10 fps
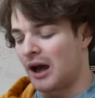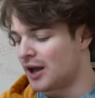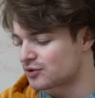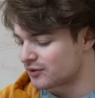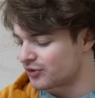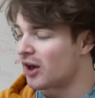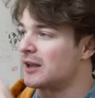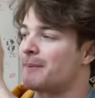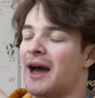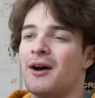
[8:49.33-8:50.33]

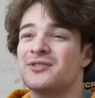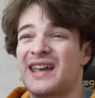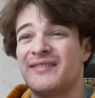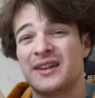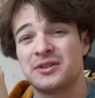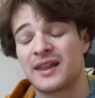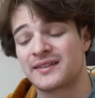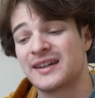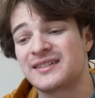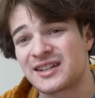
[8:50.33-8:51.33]
£130, and then there's
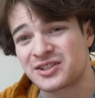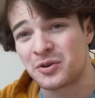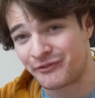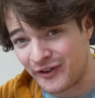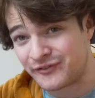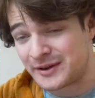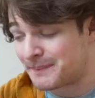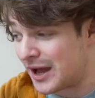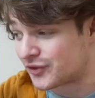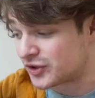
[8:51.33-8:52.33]
an additional
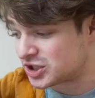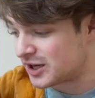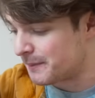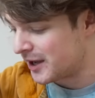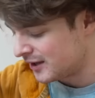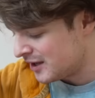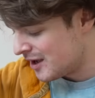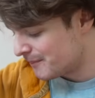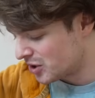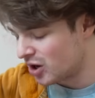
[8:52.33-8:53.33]
£15 for shipping
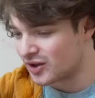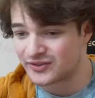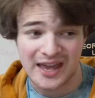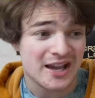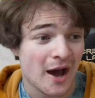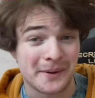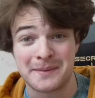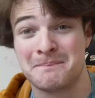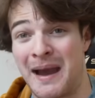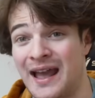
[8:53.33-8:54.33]
because they come
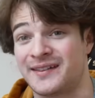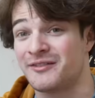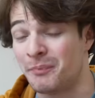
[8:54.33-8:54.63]
in massive